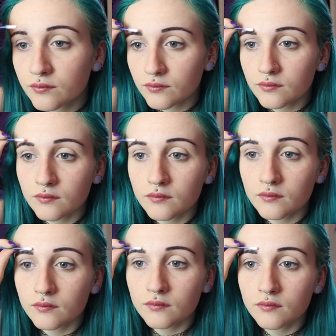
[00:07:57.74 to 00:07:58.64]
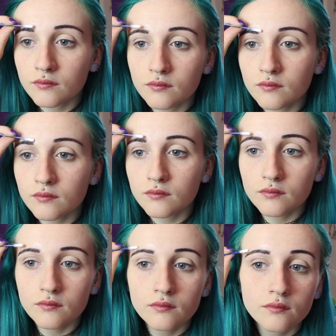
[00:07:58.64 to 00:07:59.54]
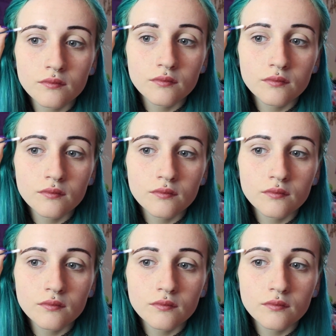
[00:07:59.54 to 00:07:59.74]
(no one is talking)